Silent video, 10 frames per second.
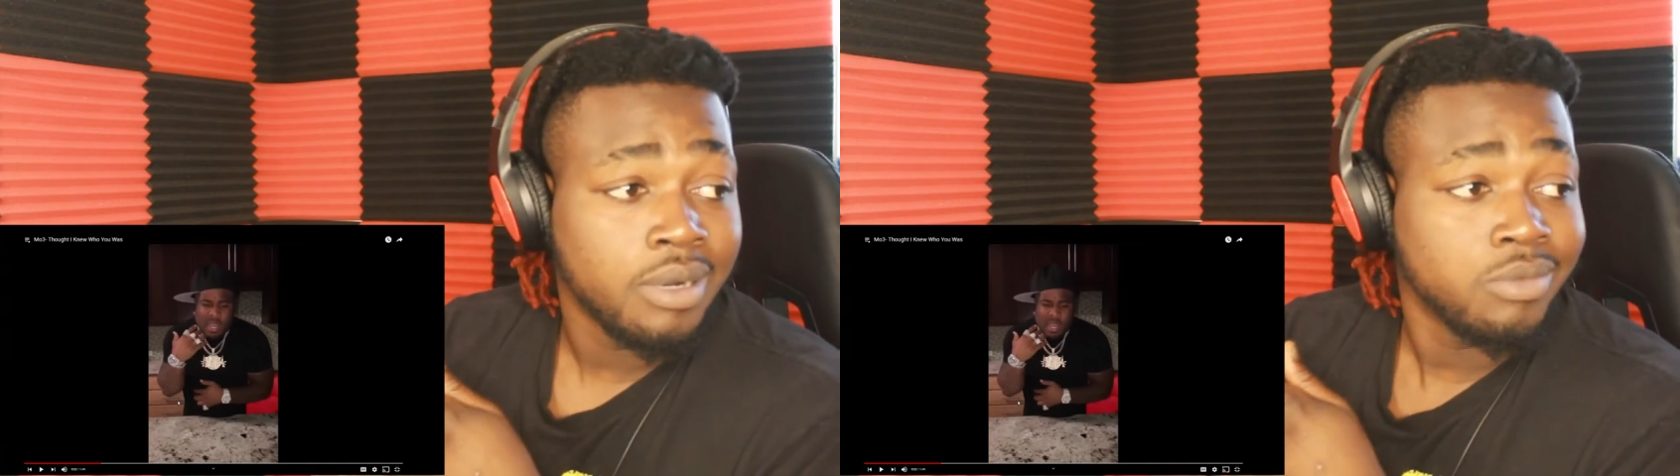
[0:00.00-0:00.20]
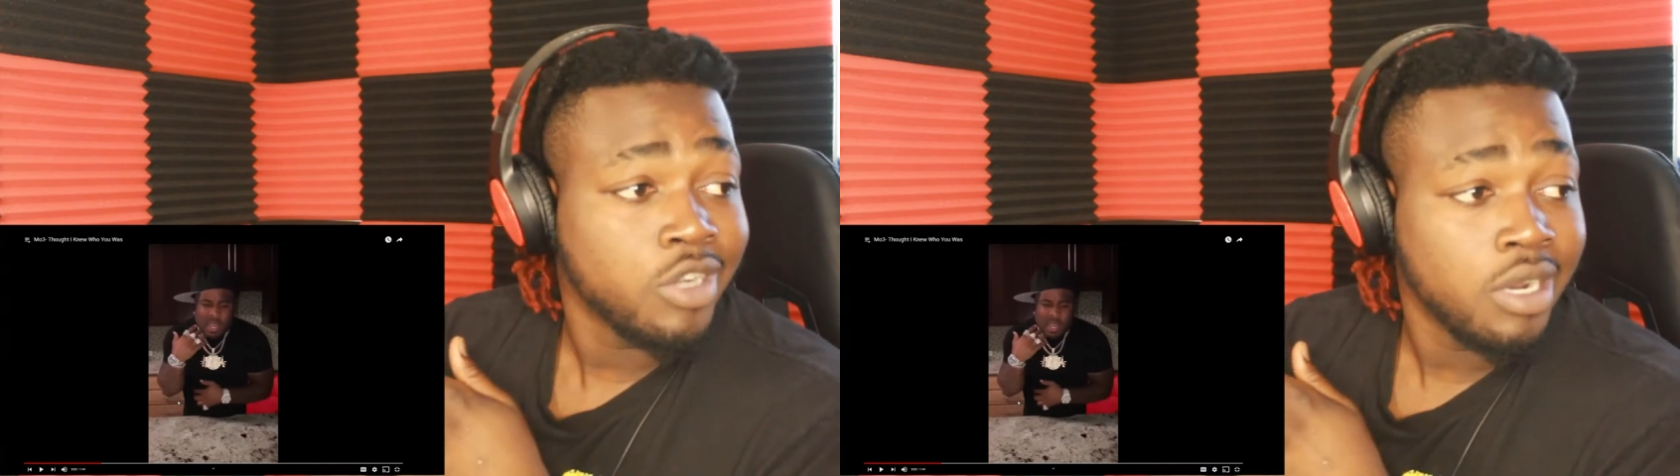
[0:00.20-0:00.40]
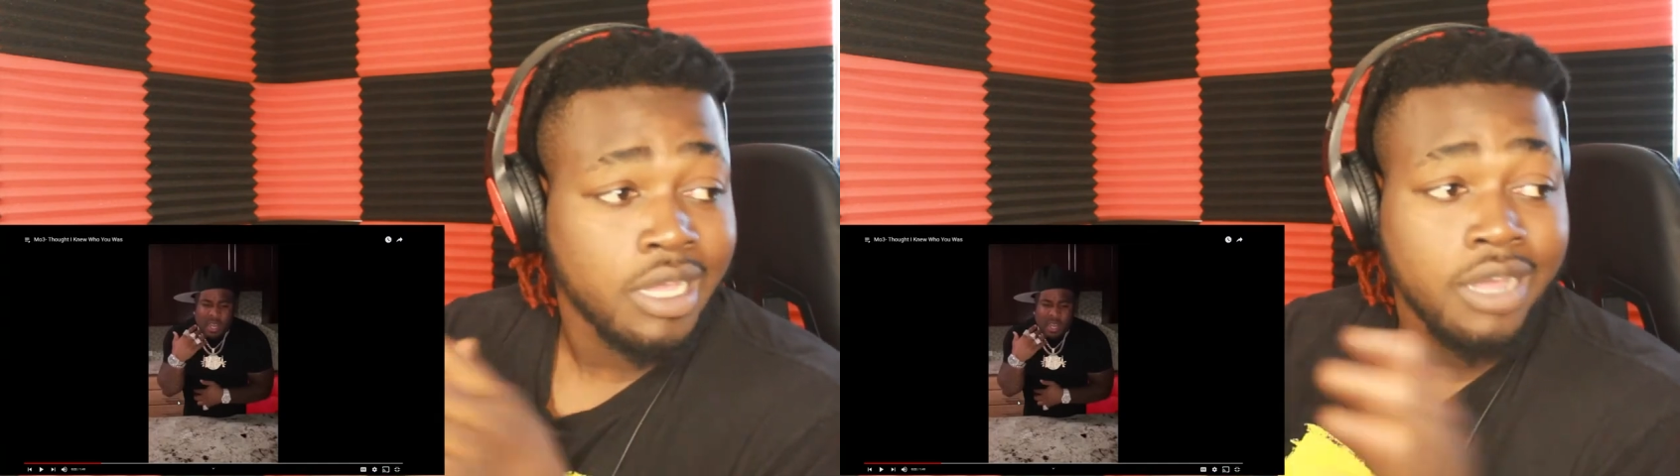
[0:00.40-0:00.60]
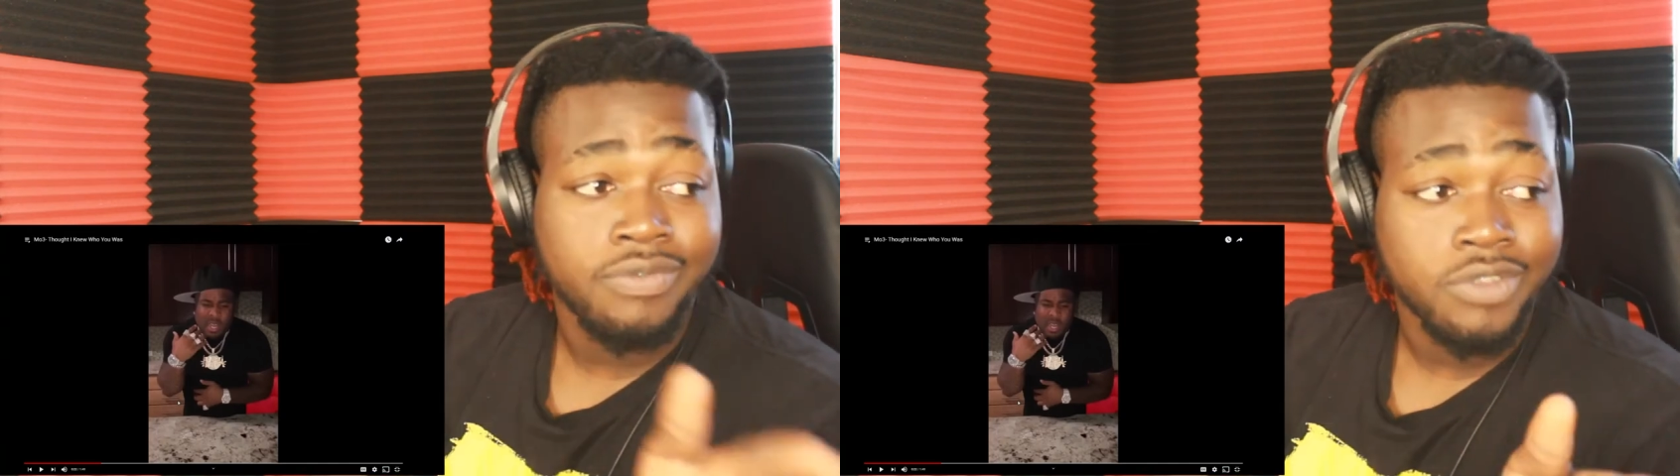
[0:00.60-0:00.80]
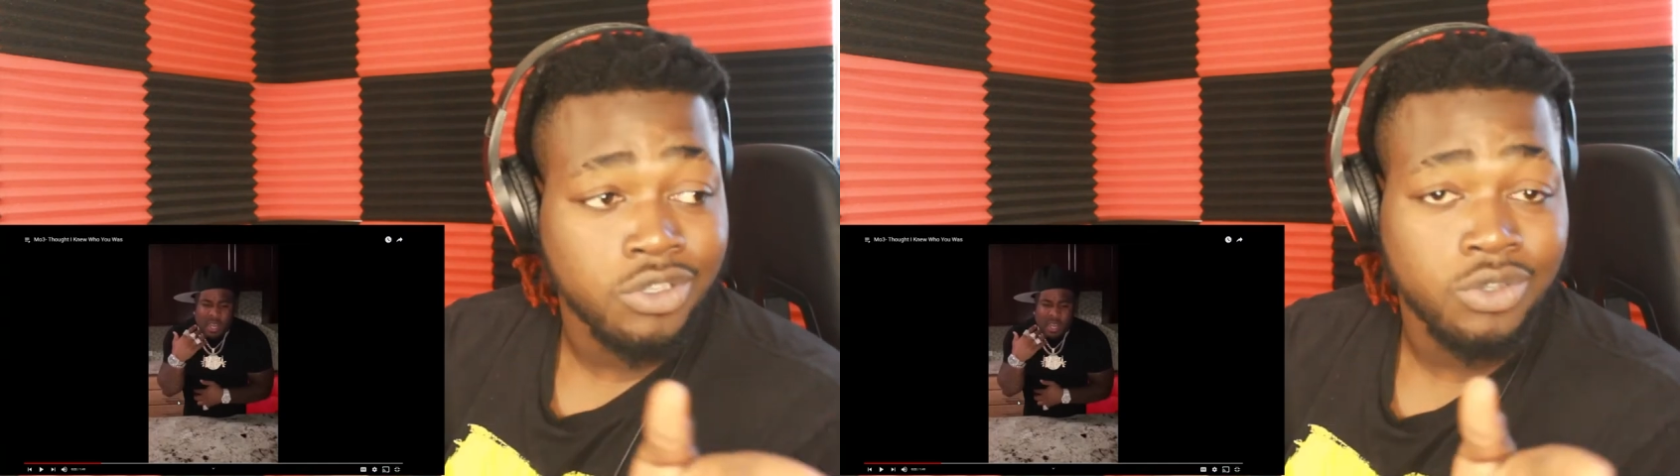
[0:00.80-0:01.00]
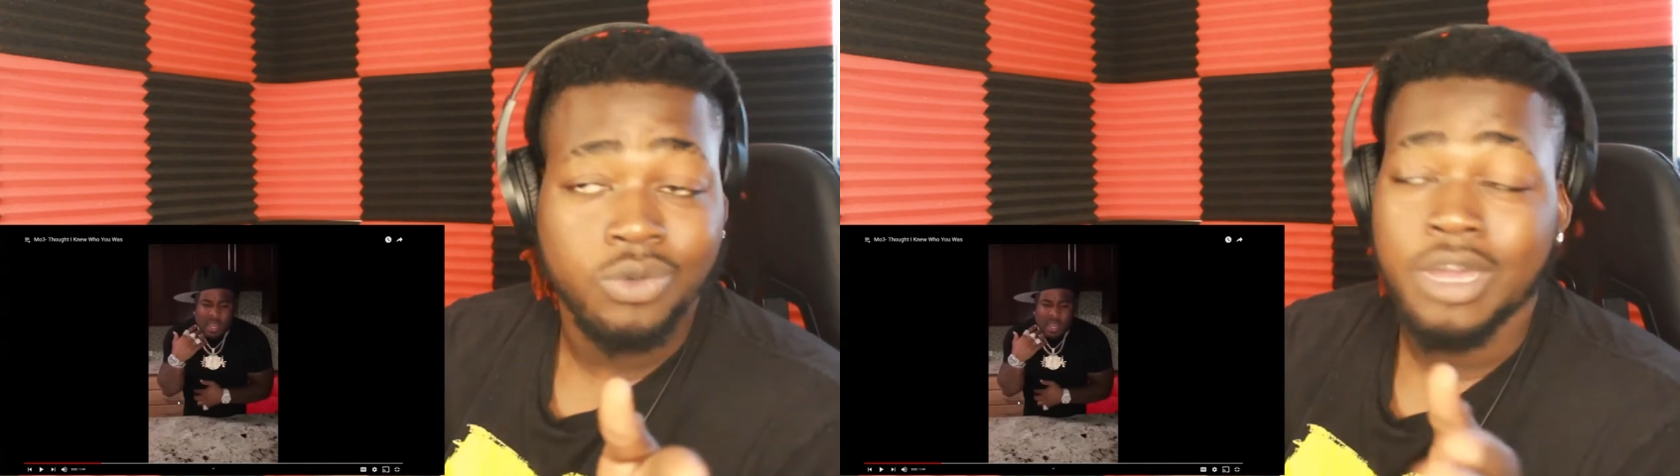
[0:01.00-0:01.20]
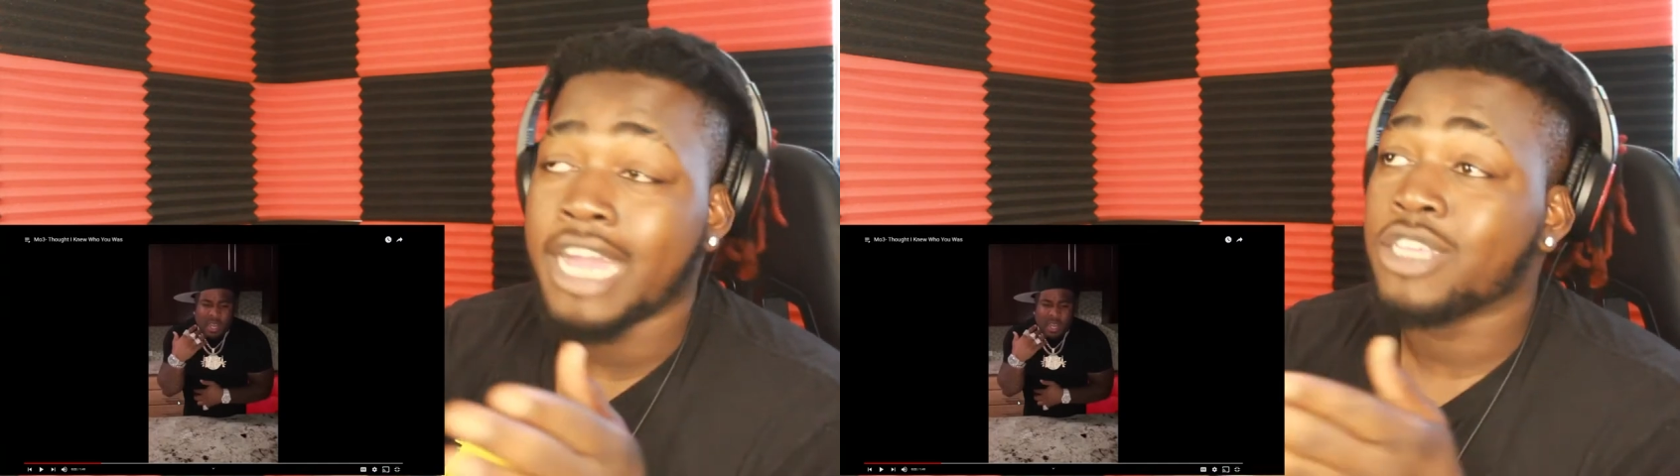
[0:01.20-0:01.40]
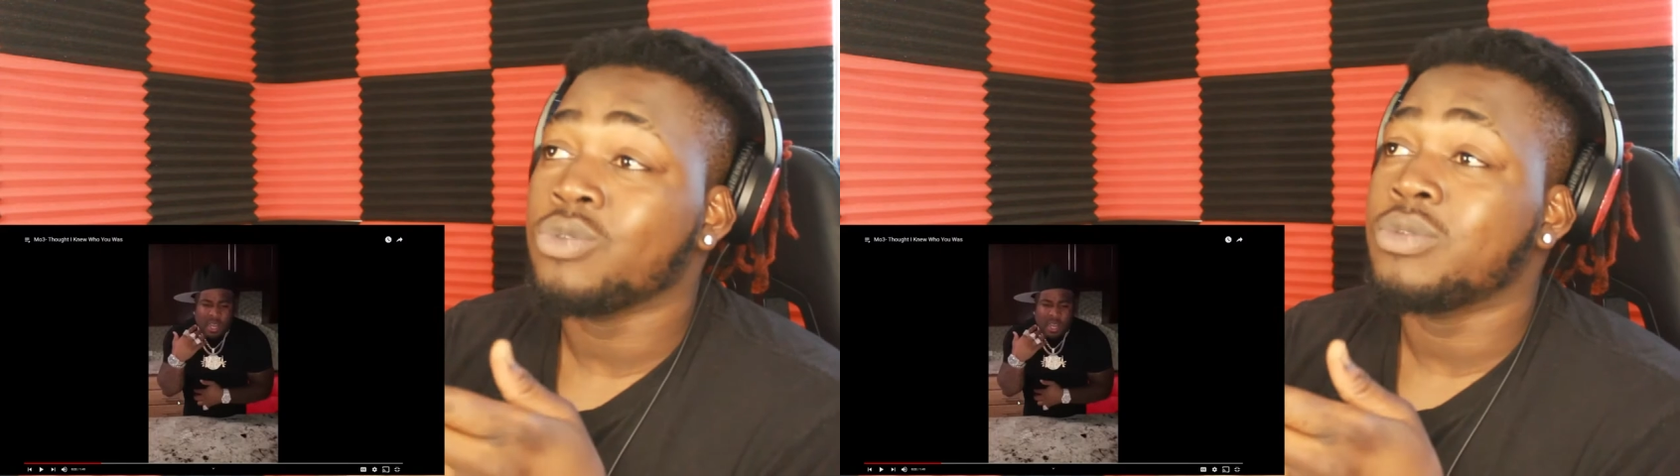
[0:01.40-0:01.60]
and I'm trying to look out for you.
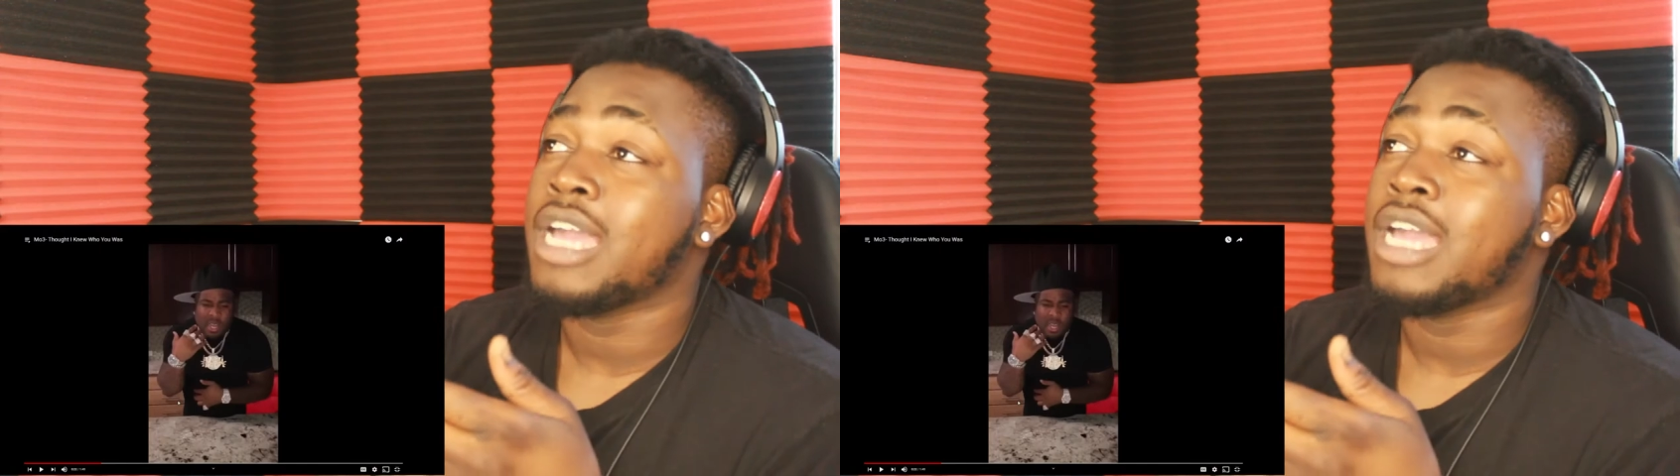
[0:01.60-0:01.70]
How you?